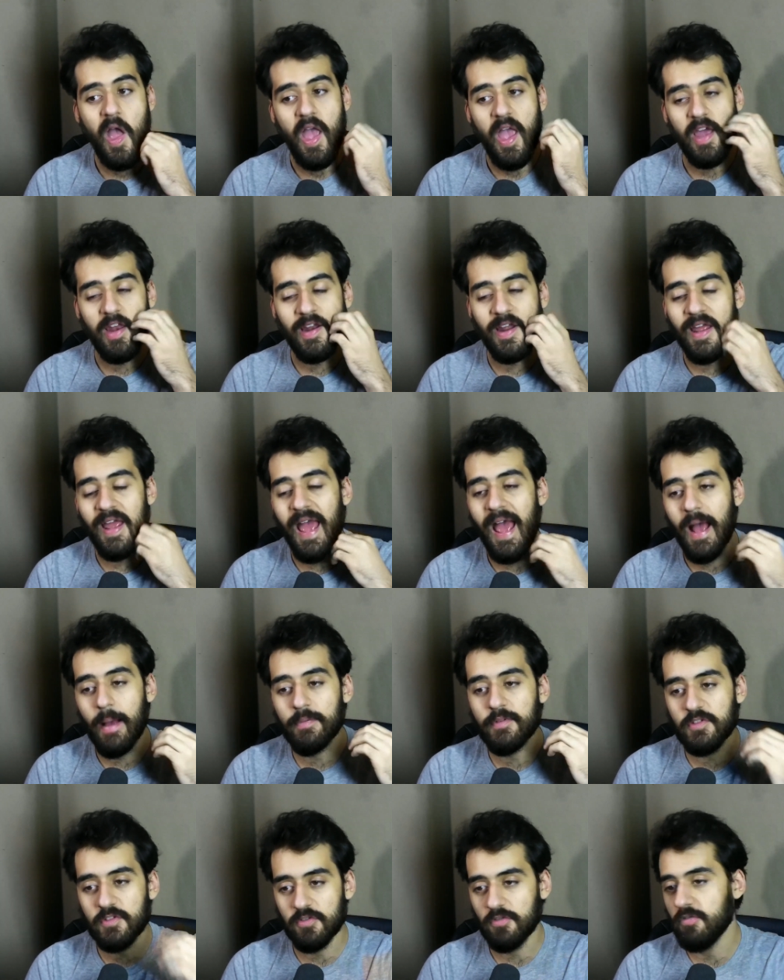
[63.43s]
And I
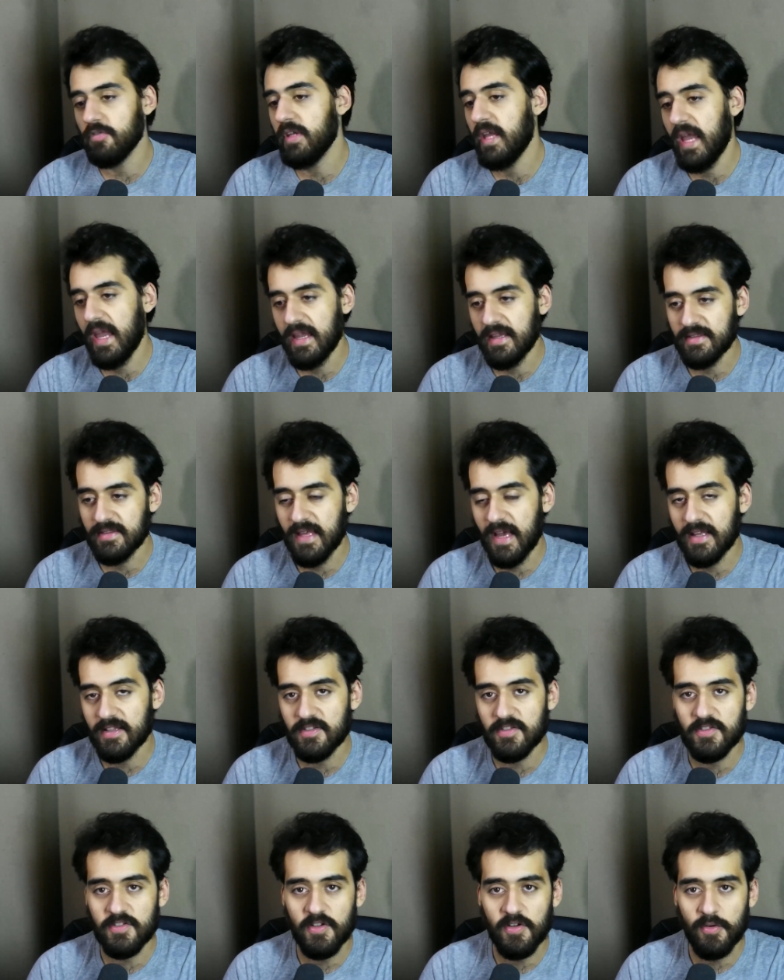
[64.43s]
absolutely hate that.
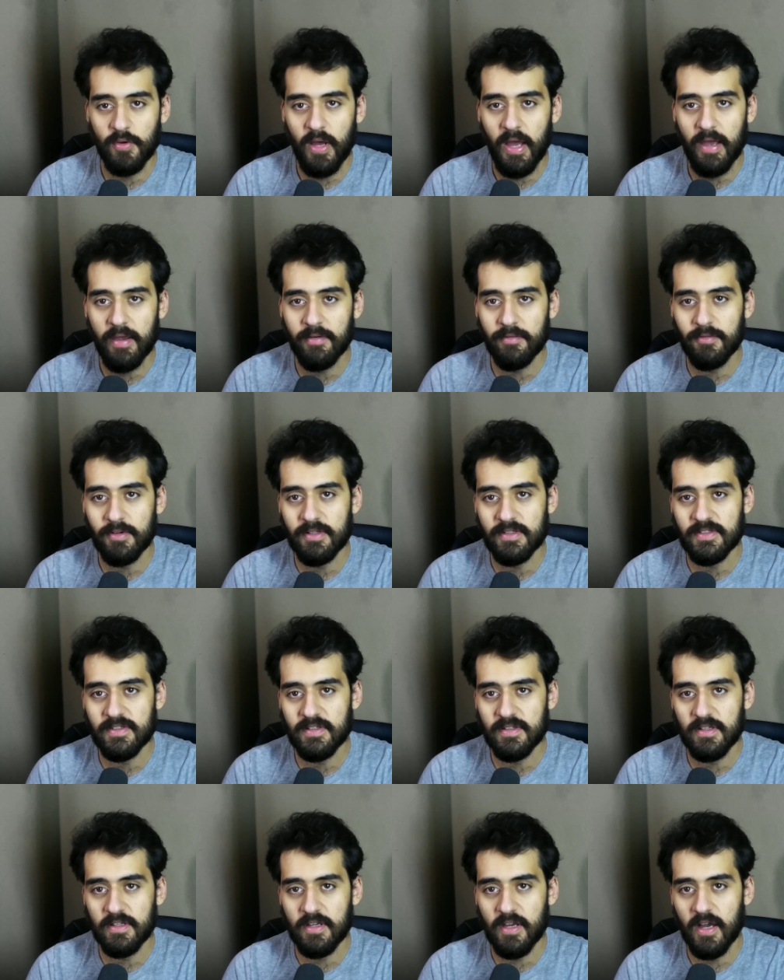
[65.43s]
So I
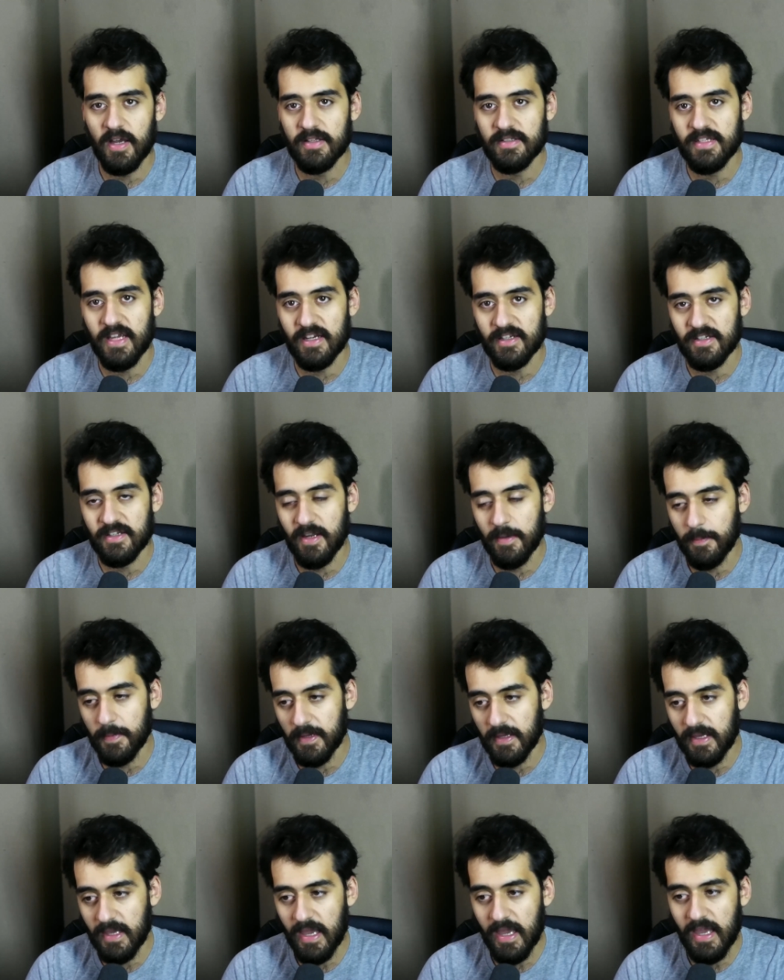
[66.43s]
recently contacted
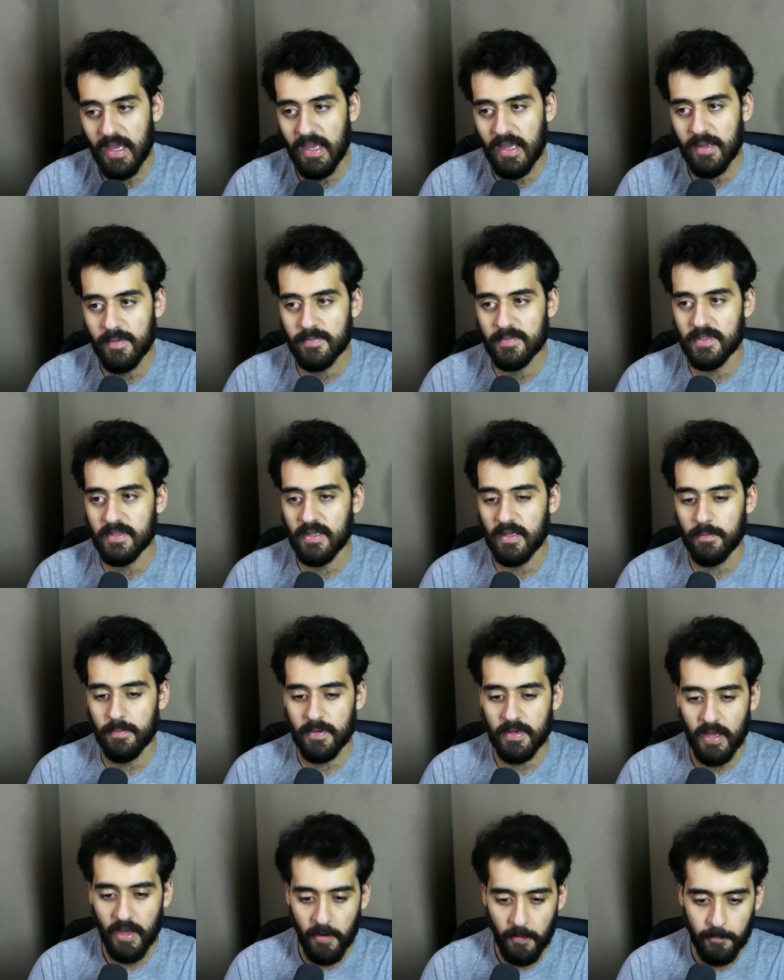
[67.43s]
Epic Games and they've
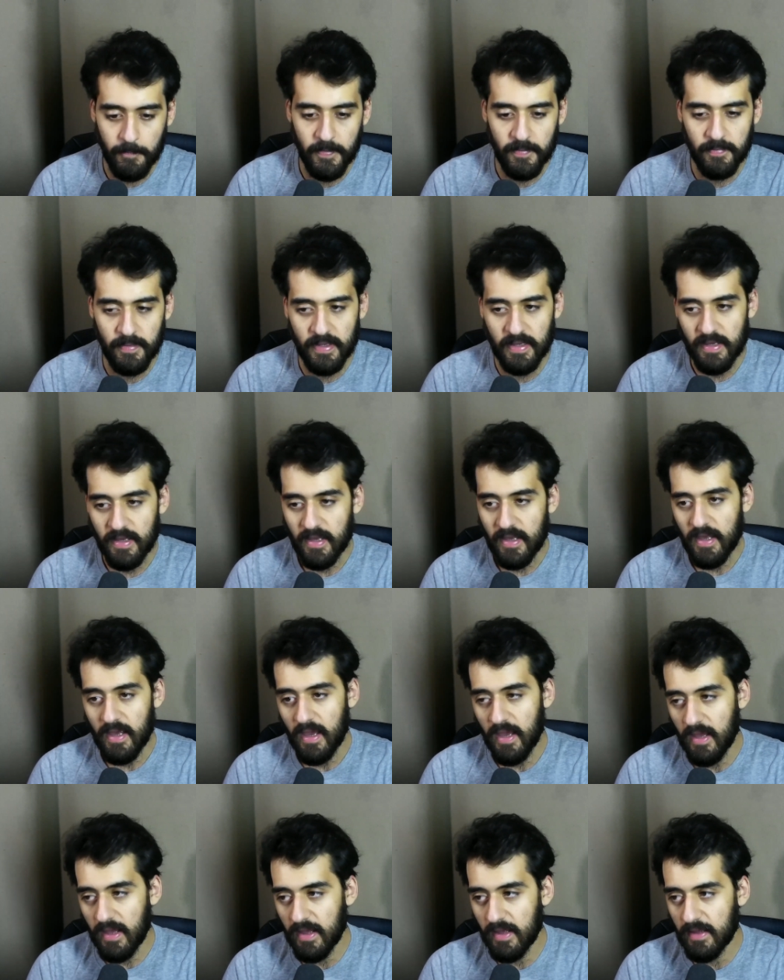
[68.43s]
been helping me.
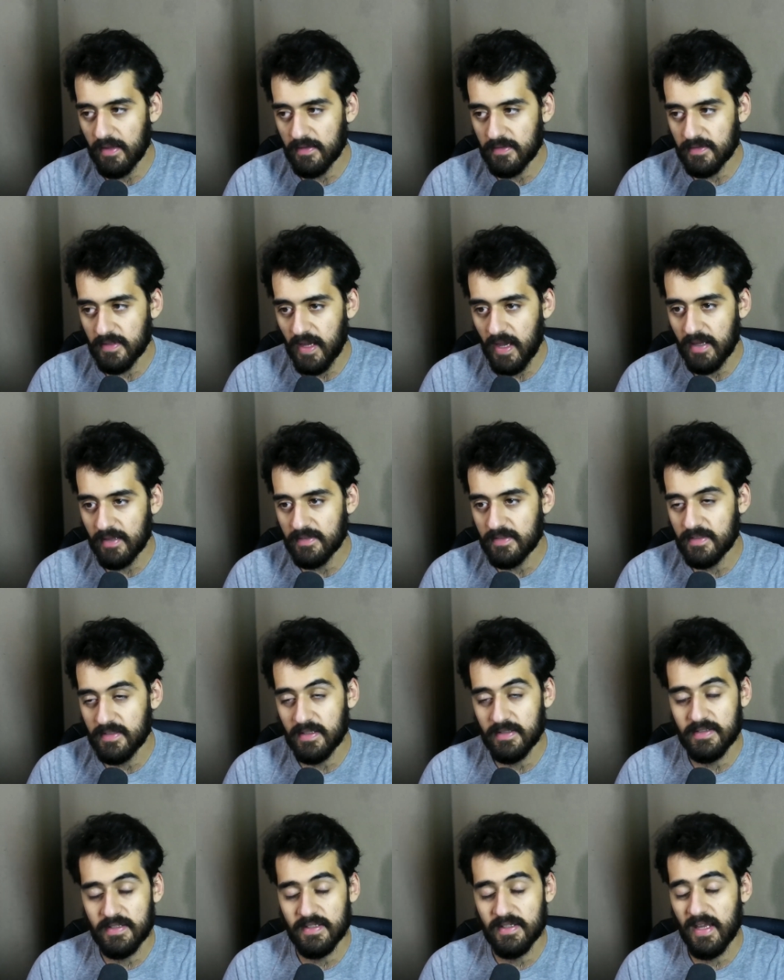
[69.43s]
And I
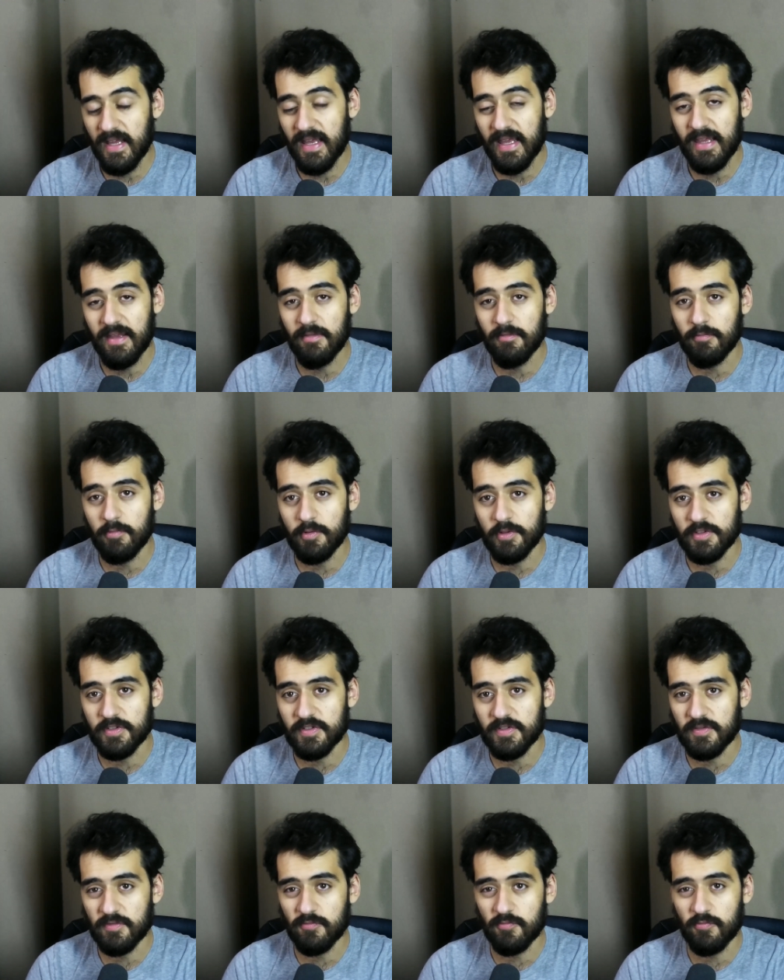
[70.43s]
today
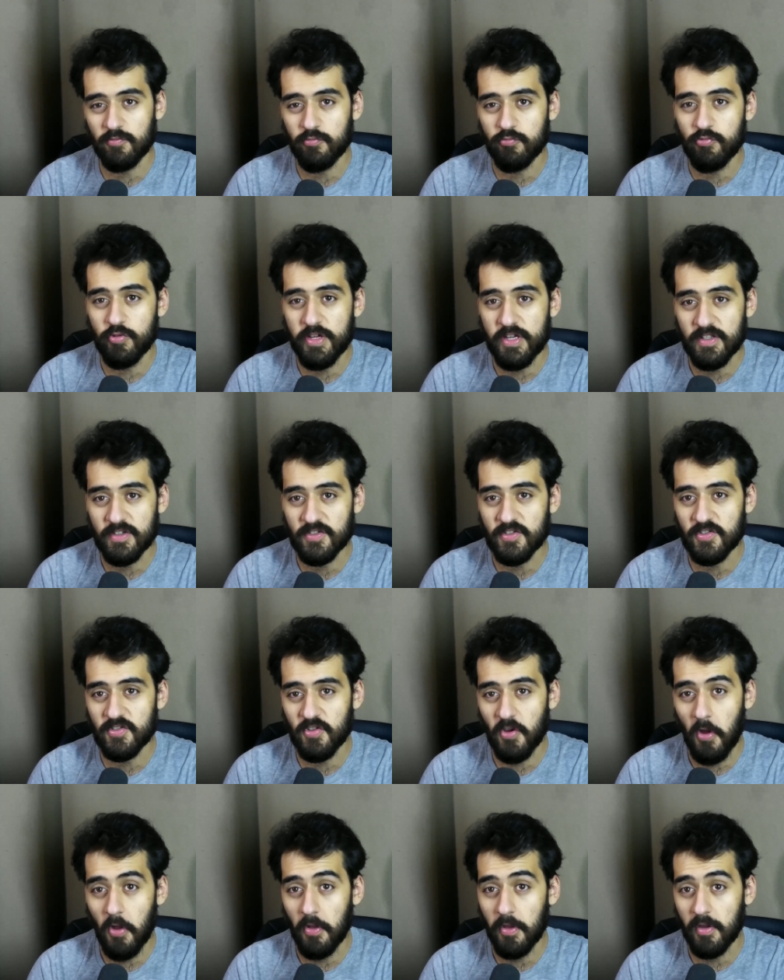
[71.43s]
was
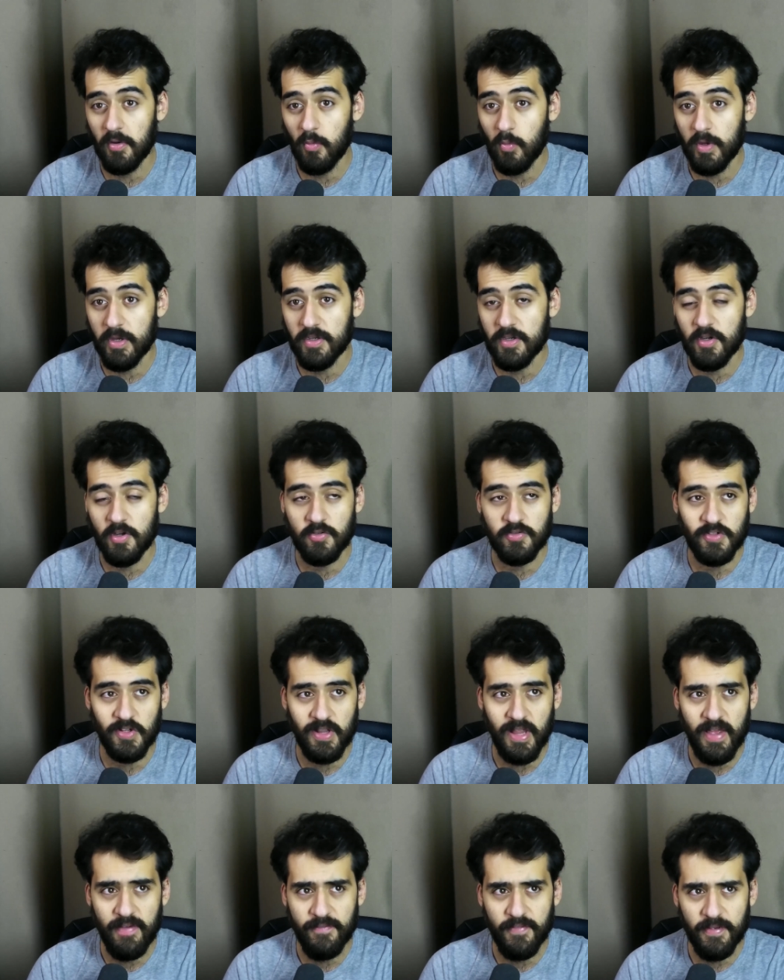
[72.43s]
reinstalling Windows
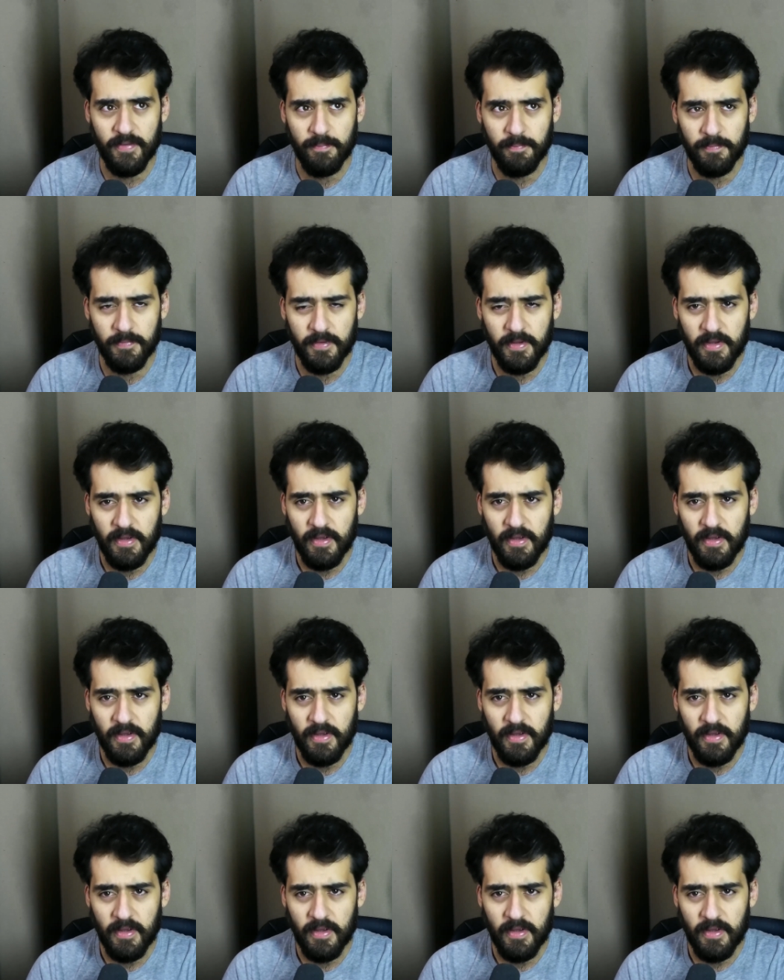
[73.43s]
11.